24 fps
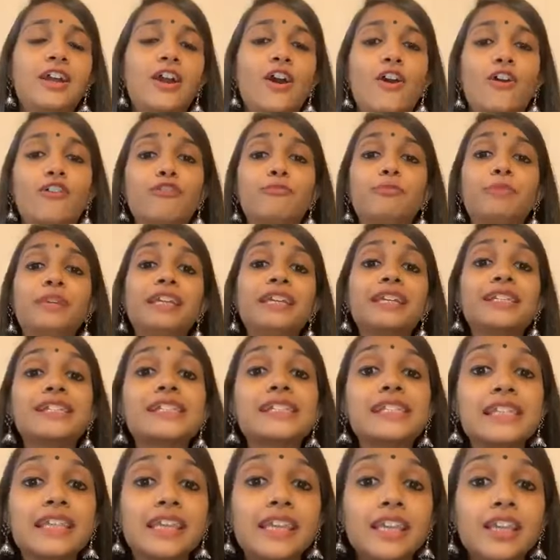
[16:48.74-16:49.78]
of being
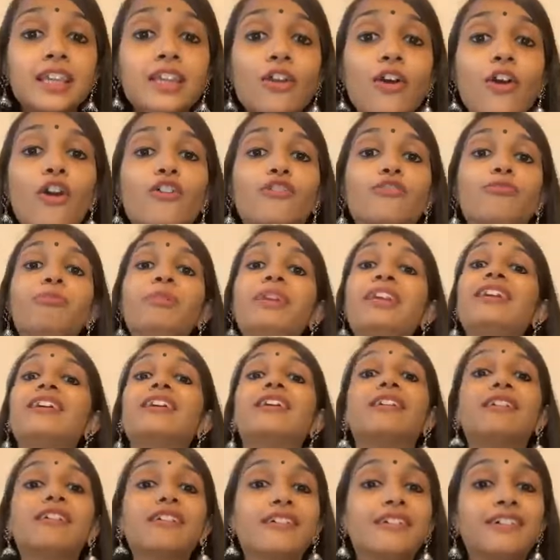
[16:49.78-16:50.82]
seen, of being
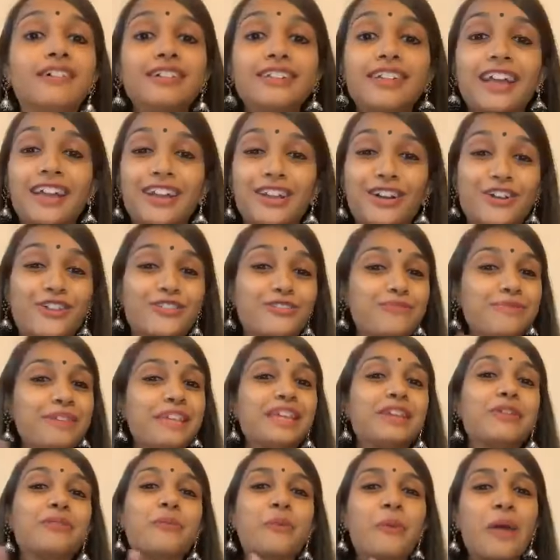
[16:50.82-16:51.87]
heard, and of
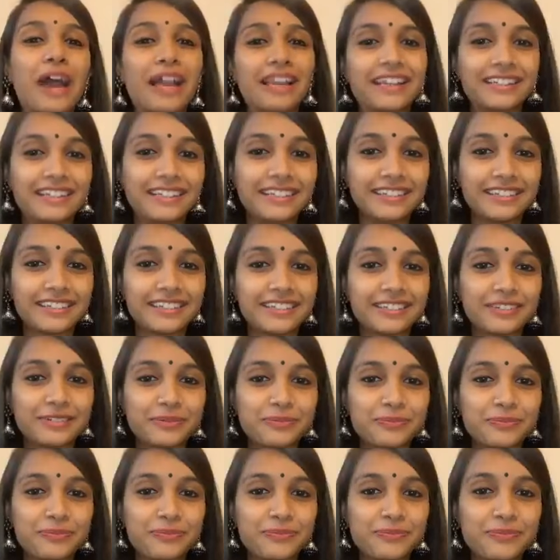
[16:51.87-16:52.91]
being validated.
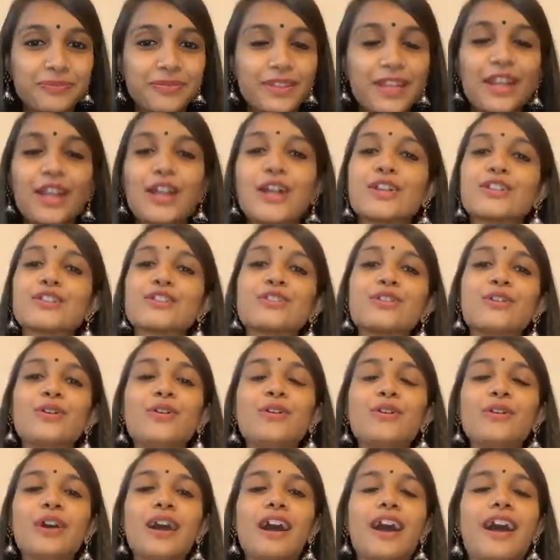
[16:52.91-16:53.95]

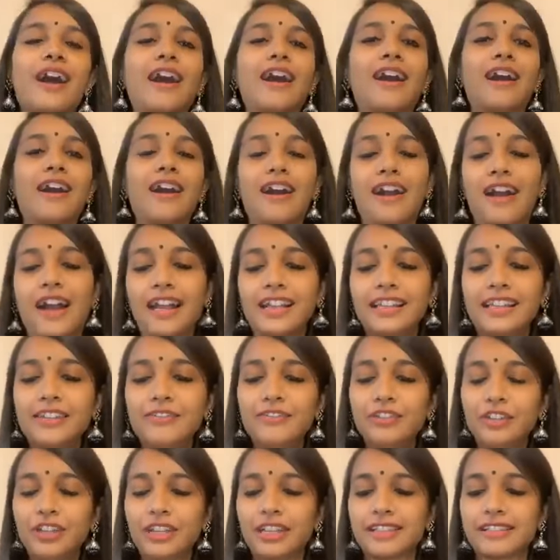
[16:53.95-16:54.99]
So I'll
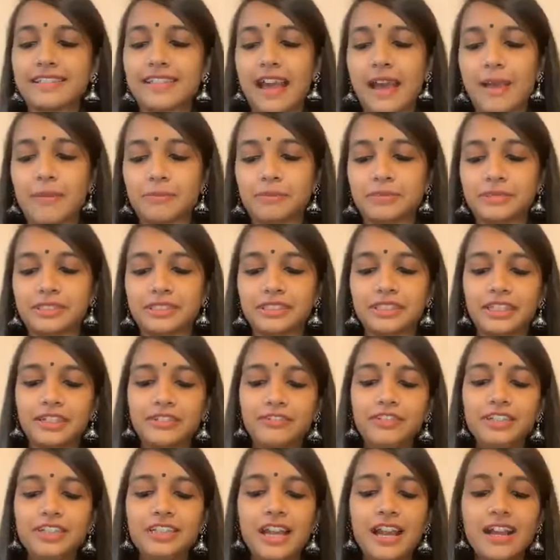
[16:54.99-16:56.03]
give you an example.
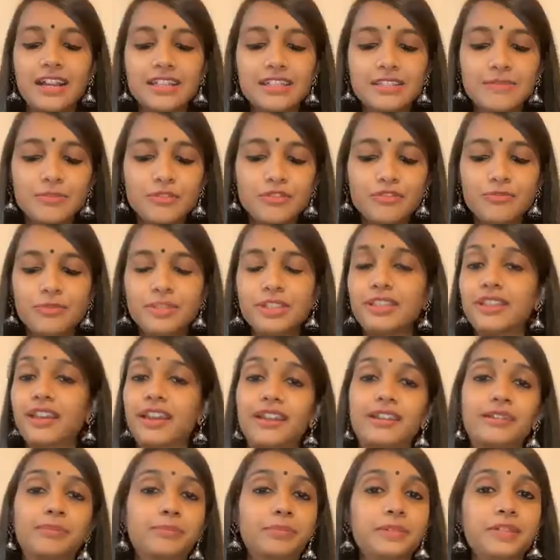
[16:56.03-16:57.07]
If a dance movement
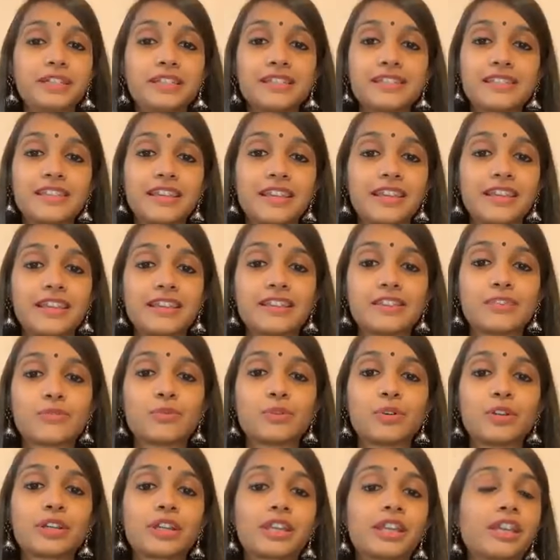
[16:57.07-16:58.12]
therapist is
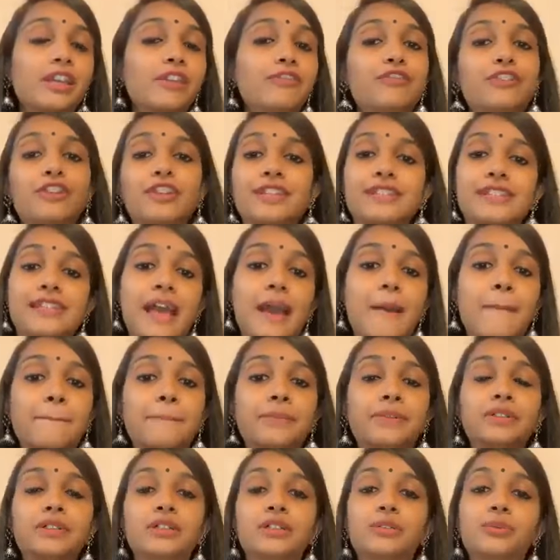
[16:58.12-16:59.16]
working, for
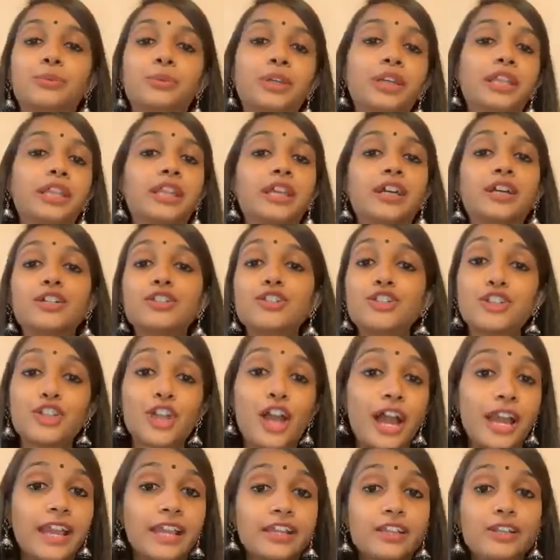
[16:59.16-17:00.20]
example, with a
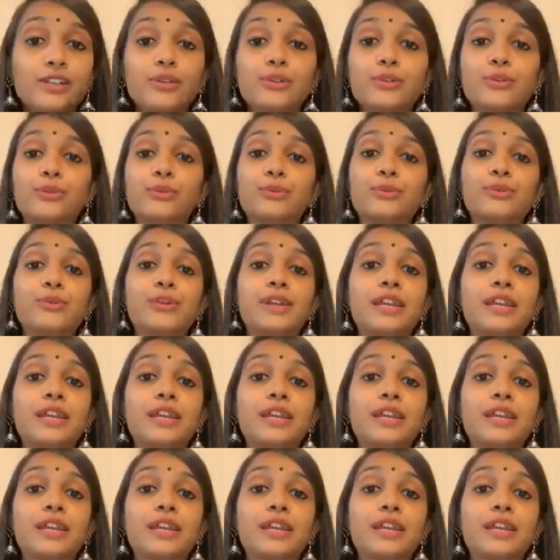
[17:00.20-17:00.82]
child who